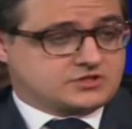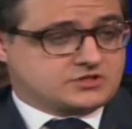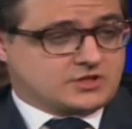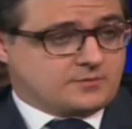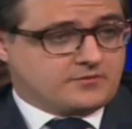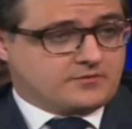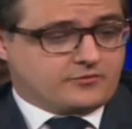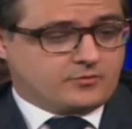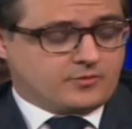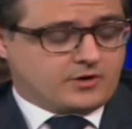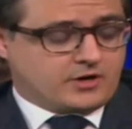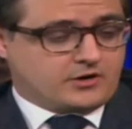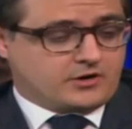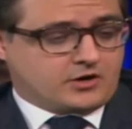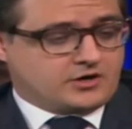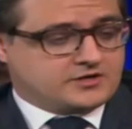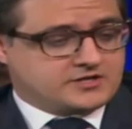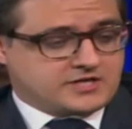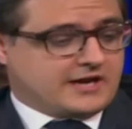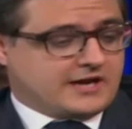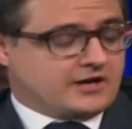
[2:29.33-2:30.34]
some of whom
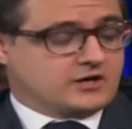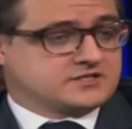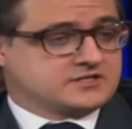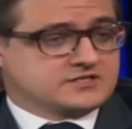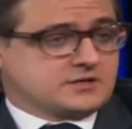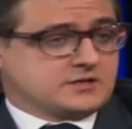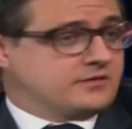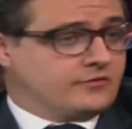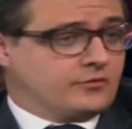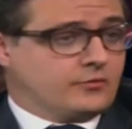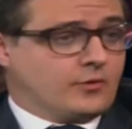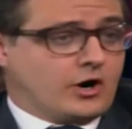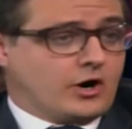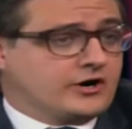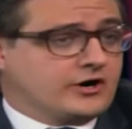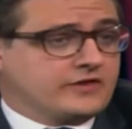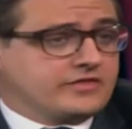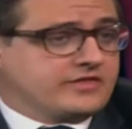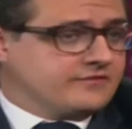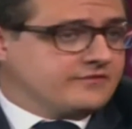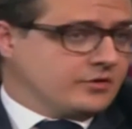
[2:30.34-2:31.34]
are, are diehards and some of
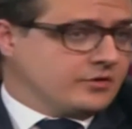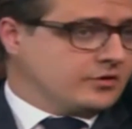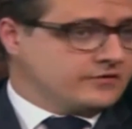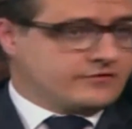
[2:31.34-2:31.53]
whom aren't.